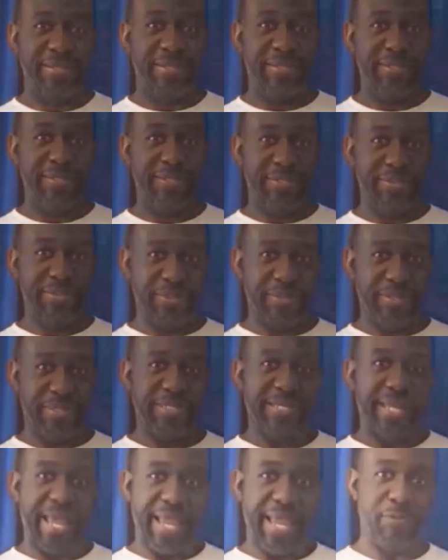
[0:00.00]
to the
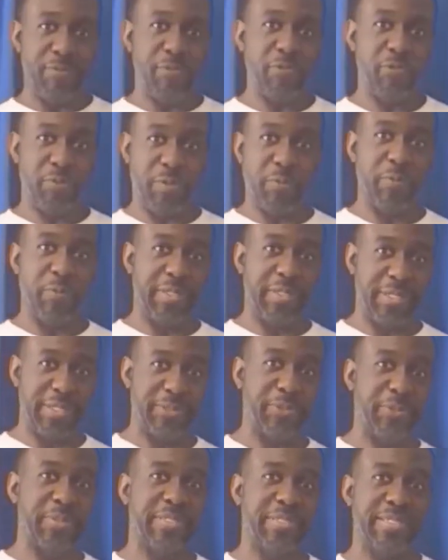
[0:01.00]
time you spent with
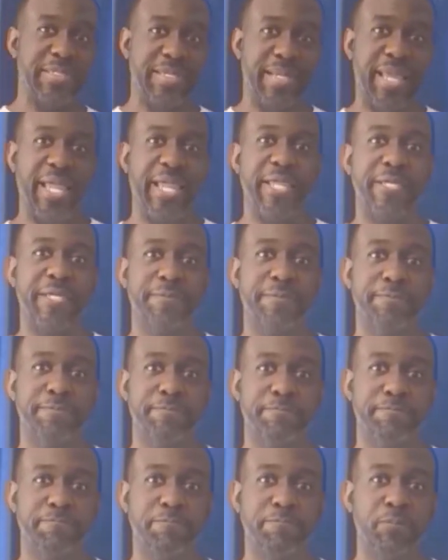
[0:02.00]

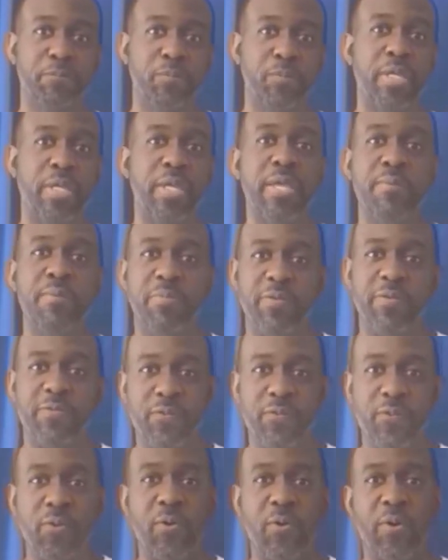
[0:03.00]
us today.
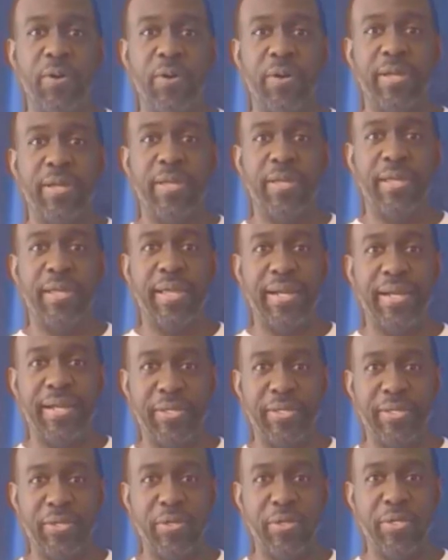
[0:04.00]
Before I
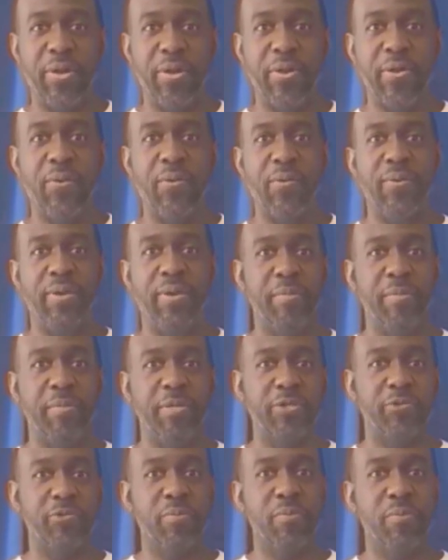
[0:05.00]
let you go, let me
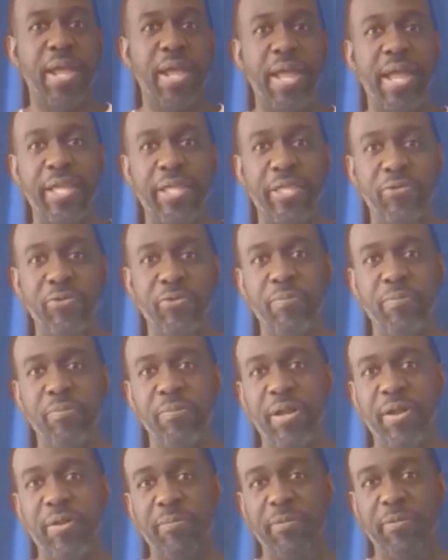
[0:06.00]
just remind you
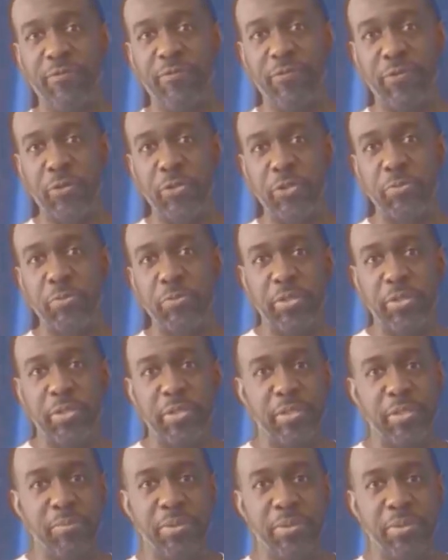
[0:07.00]
about the first
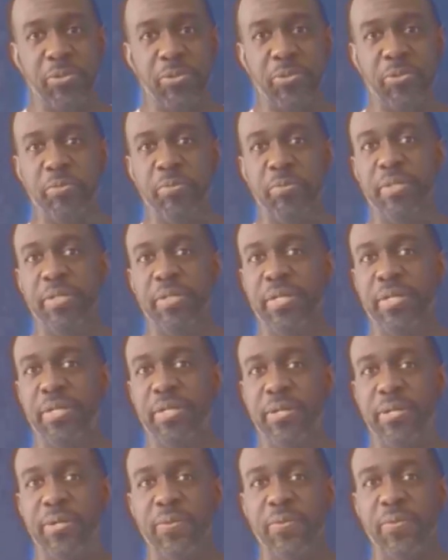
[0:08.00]
book, Bloom,
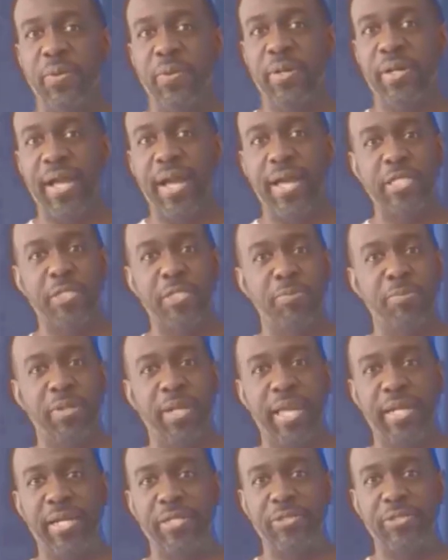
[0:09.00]
where God has
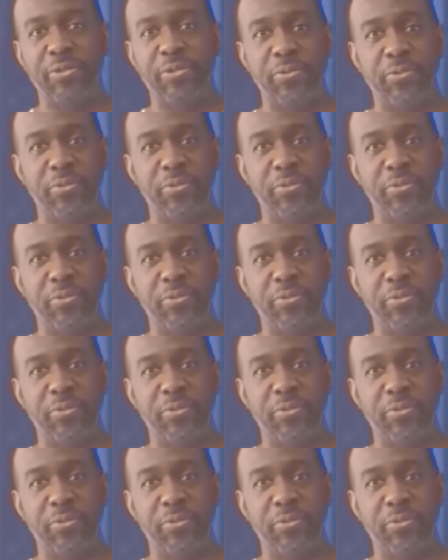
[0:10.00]
planted you.